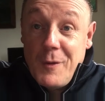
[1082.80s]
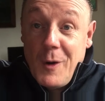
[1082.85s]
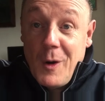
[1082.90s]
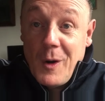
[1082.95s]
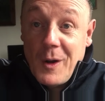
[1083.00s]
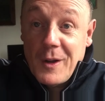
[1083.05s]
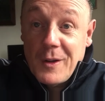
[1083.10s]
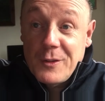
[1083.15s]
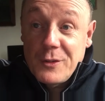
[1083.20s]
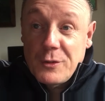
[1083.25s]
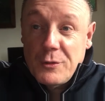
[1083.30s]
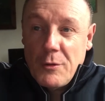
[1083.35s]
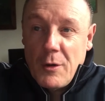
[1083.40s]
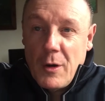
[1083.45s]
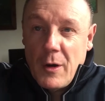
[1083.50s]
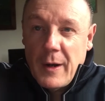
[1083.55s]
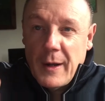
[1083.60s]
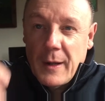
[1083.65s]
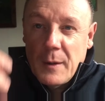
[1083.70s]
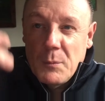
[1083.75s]
fire,
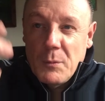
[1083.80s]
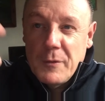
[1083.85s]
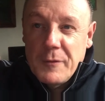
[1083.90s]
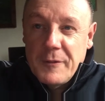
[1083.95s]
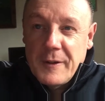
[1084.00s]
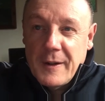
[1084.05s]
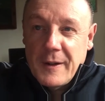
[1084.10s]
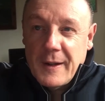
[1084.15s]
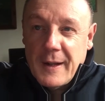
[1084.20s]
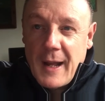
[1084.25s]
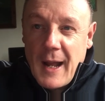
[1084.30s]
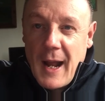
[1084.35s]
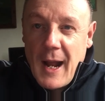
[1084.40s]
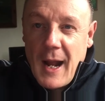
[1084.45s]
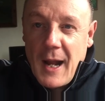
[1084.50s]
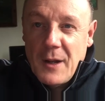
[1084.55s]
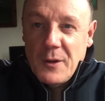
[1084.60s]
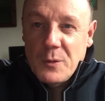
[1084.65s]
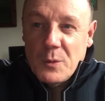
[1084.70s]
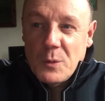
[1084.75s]
scrying within a
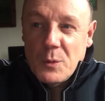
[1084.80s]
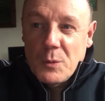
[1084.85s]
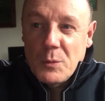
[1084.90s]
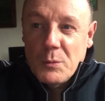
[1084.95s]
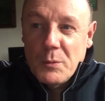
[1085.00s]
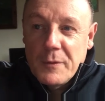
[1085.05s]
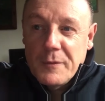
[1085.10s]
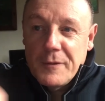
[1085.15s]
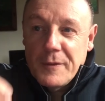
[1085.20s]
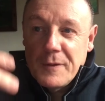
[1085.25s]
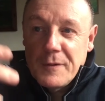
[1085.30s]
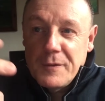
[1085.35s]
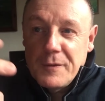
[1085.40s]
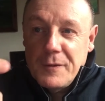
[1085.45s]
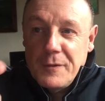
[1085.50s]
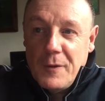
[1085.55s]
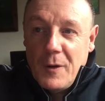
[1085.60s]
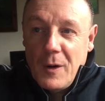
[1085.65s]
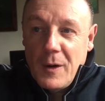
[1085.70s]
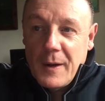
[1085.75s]
candle, within a
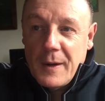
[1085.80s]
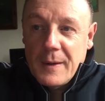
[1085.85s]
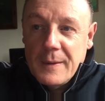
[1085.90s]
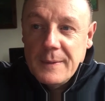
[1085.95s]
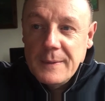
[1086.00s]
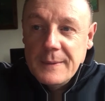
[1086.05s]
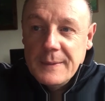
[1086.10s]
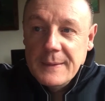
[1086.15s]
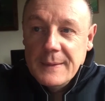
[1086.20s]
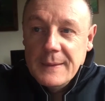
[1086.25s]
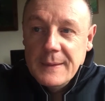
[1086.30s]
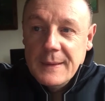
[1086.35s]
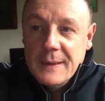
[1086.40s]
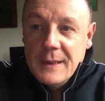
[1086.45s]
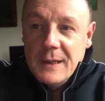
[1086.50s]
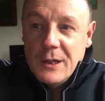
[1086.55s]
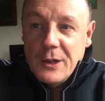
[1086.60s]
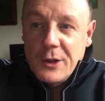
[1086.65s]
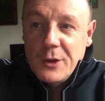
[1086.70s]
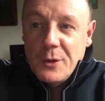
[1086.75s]
fire.
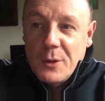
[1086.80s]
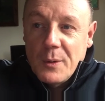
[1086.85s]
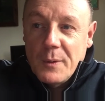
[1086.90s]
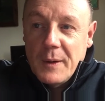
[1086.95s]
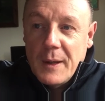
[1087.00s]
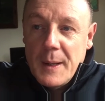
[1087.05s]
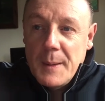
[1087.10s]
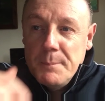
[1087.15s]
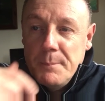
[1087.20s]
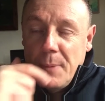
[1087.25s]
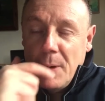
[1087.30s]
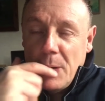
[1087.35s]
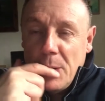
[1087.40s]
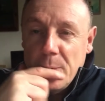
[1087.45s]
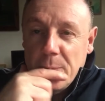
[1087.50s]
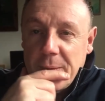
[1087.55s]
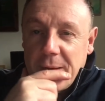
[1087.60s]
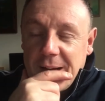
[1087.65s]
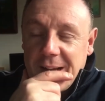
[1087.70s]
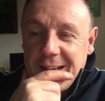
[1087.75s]
You know,
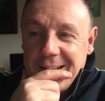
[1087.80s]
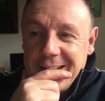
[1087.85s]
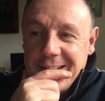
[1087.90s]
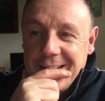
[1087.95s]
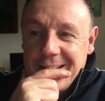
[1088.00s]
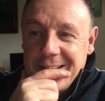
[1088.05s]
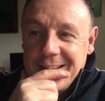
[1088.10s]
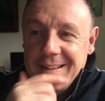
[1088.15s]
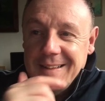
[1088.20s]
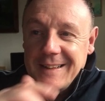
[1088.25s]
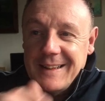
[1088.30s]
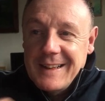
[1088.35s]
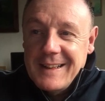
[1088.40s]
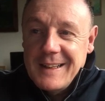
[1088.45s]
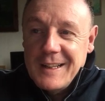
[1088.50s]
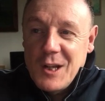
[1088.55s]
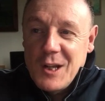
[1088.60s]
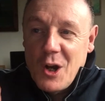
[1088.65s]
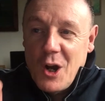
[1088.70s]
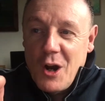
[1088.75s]
Imbolc in
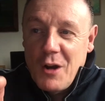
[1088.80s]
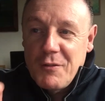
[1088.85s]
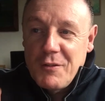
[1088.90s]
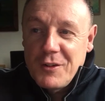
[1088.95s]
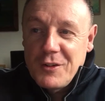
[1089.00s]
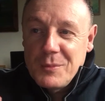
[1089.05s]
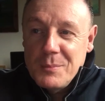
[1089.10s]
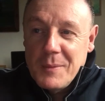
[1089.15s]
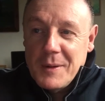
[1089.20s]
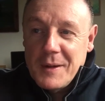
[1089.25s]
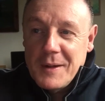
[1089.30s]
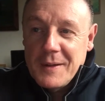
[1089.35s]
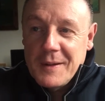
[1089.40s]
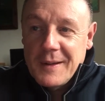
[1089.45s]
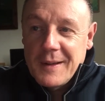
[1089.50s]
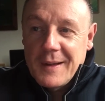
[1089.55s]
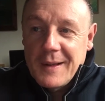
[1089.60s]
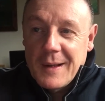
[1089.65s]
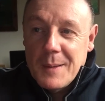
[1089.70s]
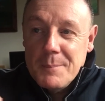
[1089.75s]
the Irish
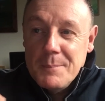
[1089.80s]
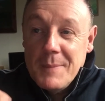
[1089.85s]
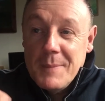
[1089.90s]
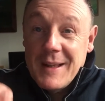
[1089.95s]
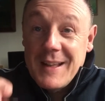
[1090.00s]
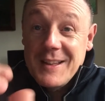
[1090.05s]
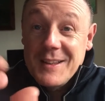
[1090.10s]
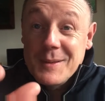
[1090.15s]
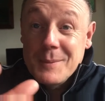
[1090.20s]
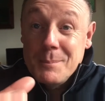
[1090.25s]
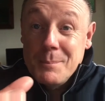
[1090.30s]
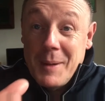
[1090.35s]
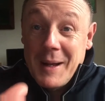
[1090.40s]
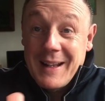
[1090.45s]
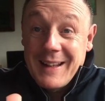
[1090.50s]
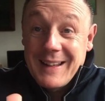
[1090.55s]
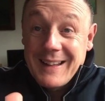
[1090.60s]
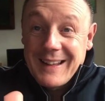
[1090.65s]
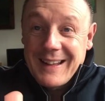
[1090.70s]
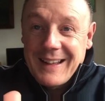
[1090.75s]
meaning means
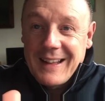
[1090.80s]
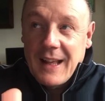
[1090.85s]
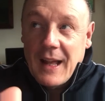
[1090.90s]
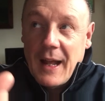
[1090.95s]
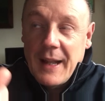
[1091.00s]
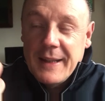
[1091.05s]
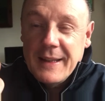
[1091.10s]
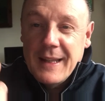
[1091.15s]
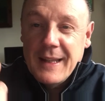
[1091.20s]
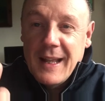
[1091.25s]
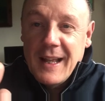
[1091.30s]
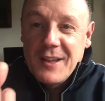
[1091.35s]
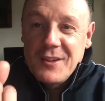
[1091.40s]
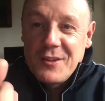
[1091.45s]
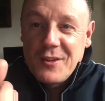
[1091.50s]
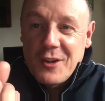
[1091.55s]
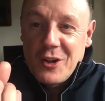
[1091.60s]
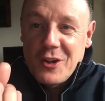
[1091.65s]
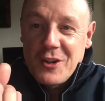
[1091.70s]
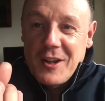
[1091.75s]
belly, and
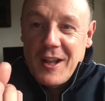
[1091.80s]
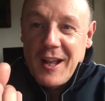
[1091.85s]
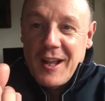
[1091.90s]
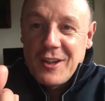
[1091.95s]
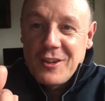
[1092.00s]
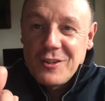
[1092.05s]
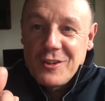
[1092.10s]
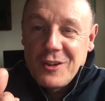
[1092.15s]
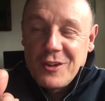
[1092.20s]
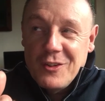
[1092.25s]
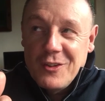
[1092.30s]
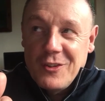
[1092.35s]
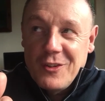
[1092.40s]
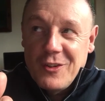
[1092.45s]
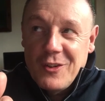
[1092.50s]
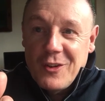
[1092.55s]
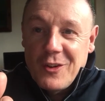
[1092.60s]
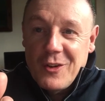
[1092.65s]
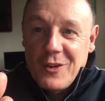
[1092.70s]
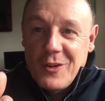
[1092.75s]
there's the connection
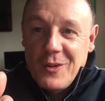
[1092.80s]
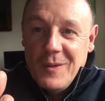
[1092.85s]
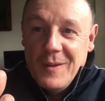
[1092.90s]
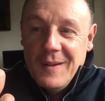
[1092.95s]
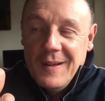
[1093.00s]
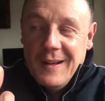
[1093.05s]
to